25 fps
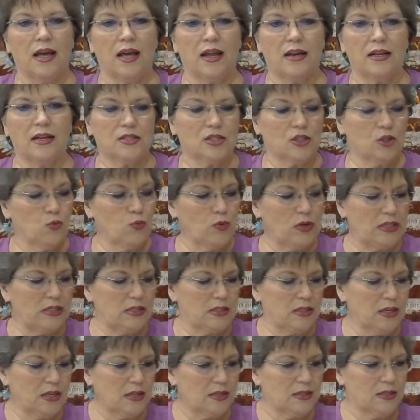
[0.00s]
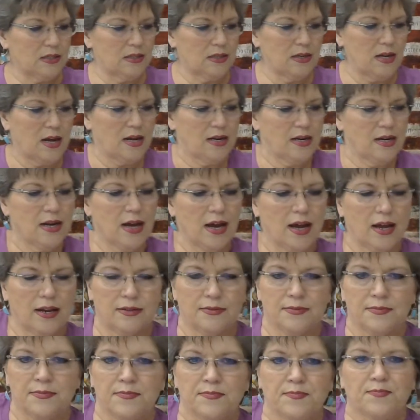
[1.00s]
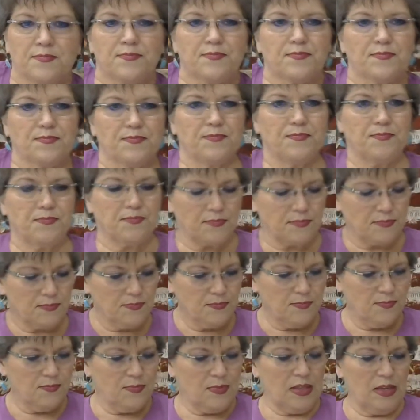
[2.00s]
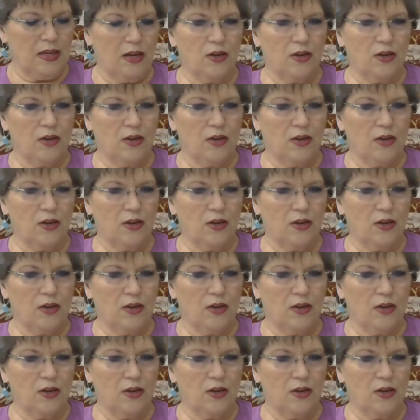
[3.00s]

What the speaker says: it's $26.99.